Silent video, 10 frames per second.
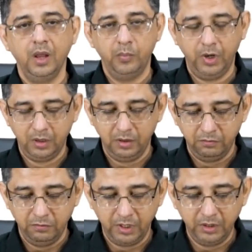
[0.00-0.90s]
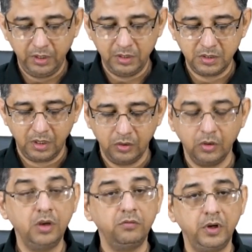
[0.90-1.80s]
But when there is
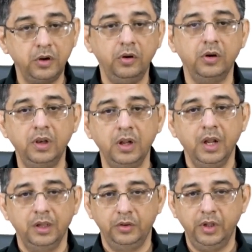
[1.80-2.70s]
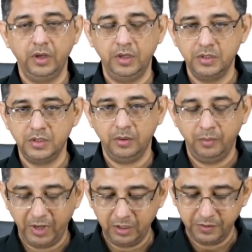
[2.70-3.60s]
alcohol withdrawal, there is a
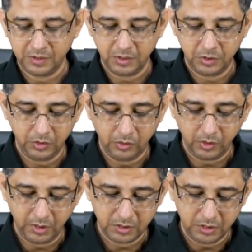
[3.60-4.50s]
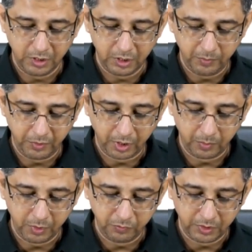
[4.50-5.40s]
manifestation called as delirium
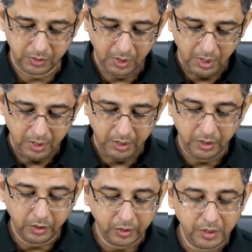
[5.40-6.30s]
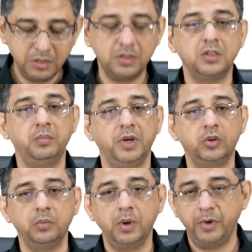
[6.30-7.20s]
tremens with increased
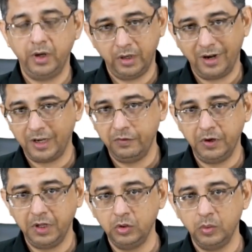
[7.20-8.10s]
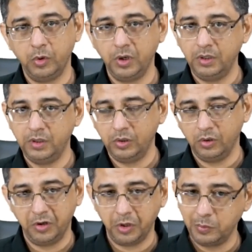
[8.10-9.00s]
sympathomimetic activity in the body that
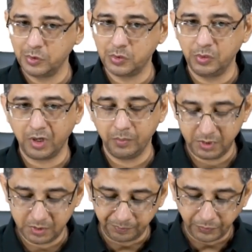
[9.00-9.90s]
contributes to tremors.